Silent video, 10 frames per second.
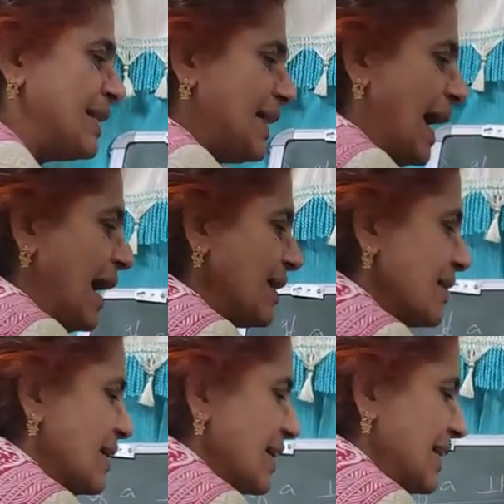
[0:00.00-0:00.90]

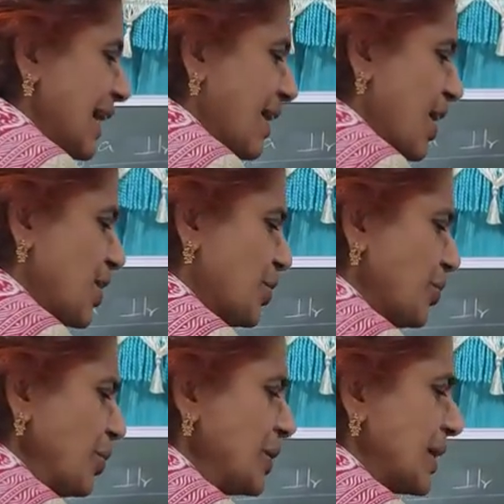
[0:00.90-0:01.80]
that there are
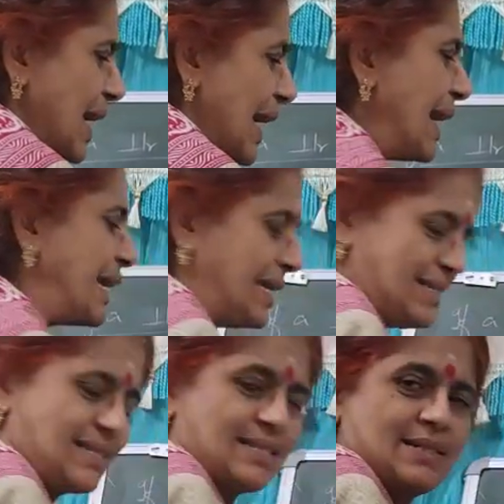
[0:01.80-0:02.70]
two
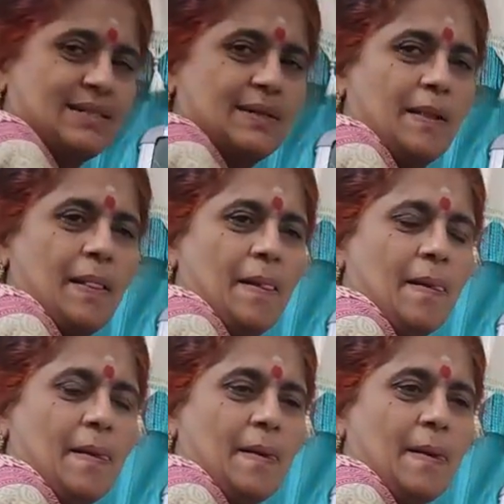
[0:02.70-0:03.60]
triangles
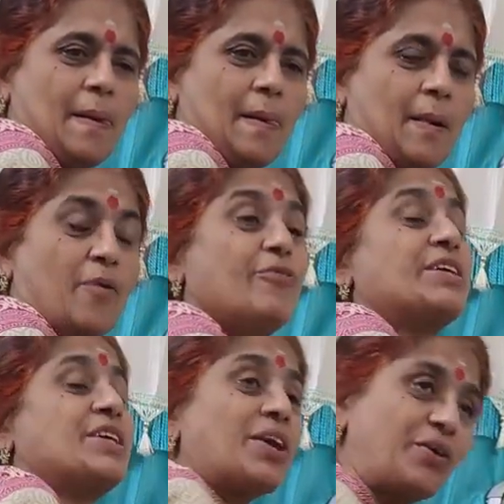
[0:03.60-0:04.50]

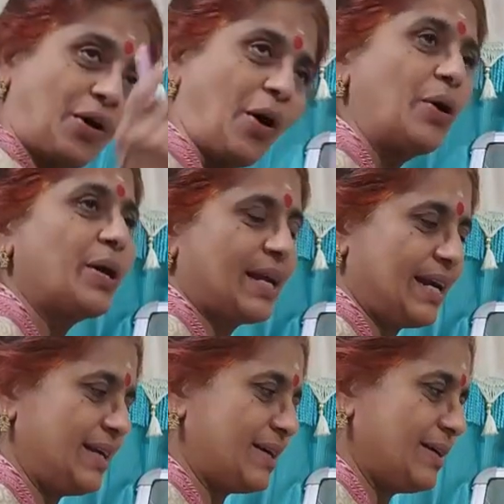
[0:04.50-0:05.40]
which are
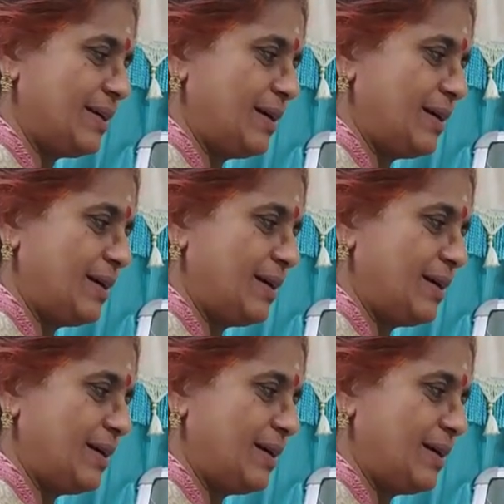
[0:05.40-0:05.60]
congruent.